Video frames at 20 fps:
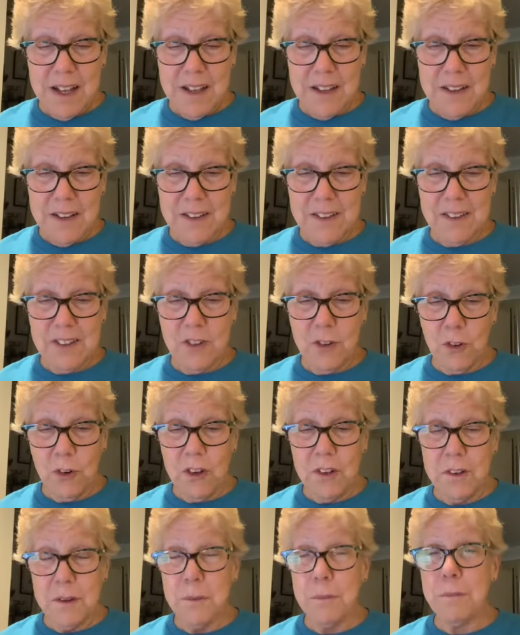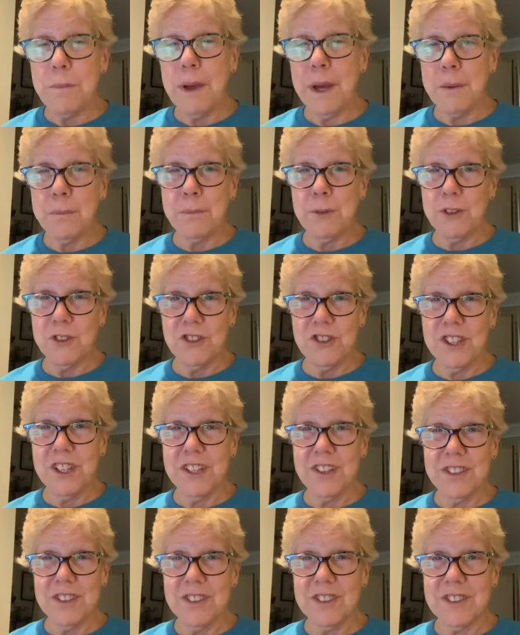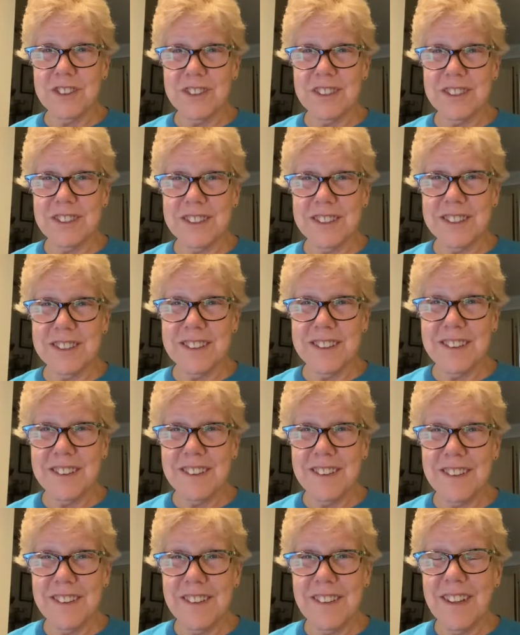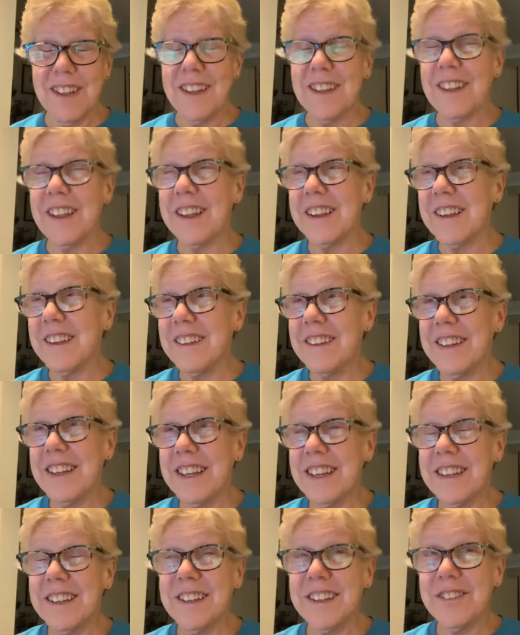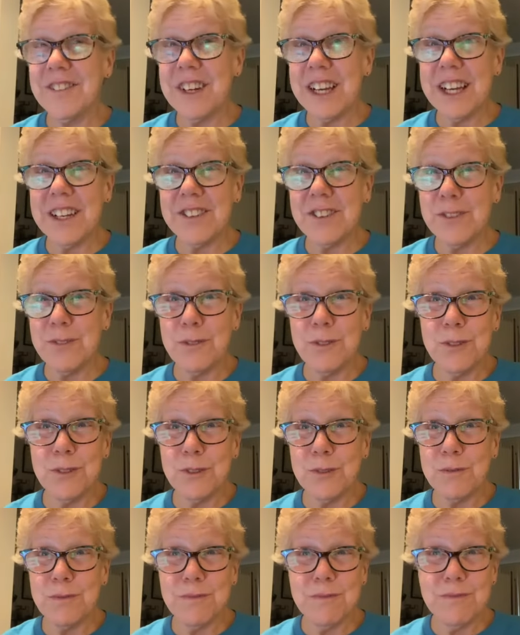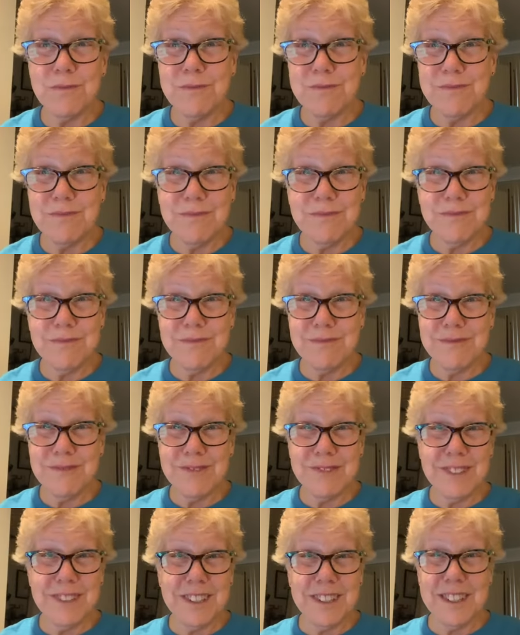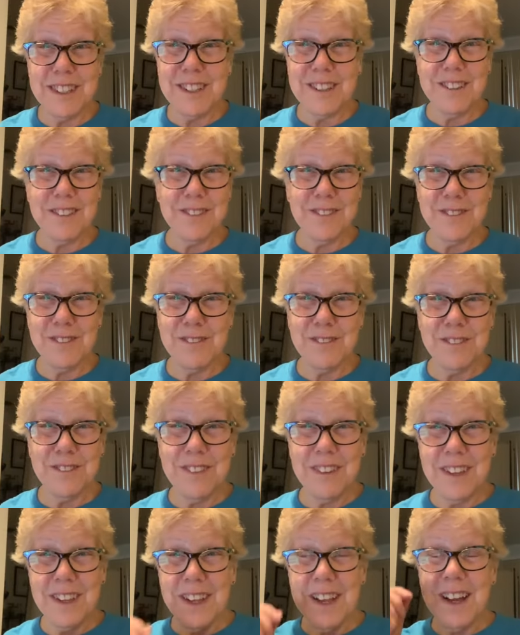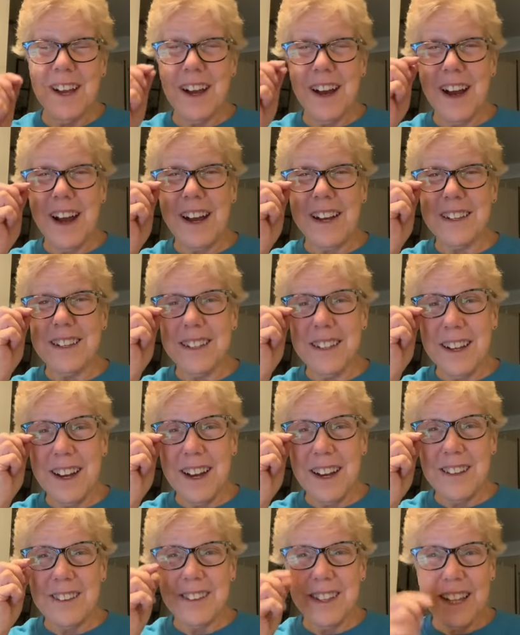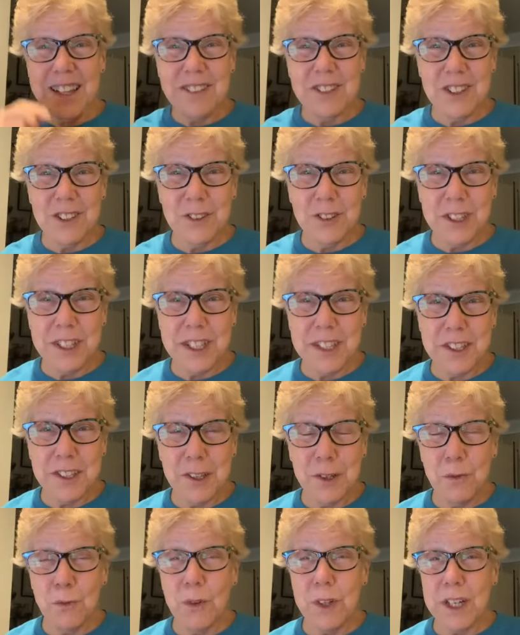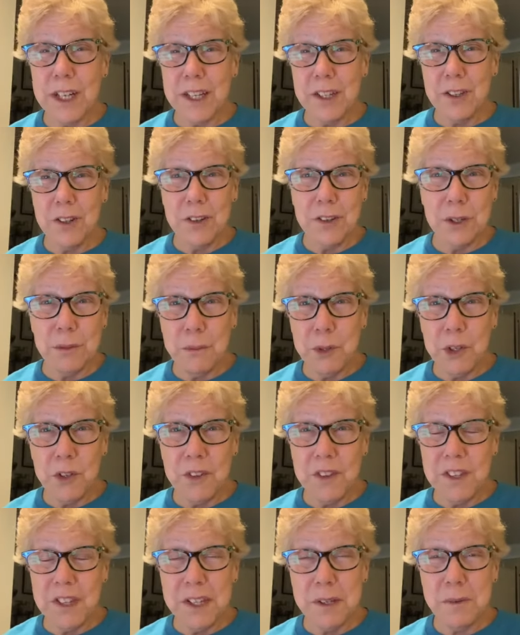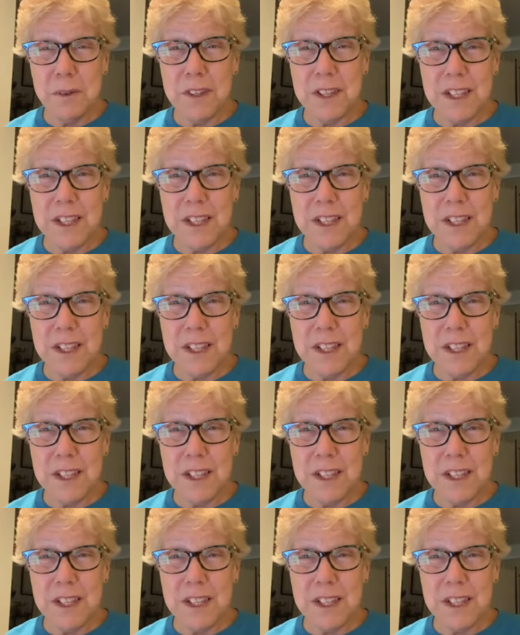Salt and pepper shakers. Like I said, I never had the room. You know, I like to look at them when I go into museums.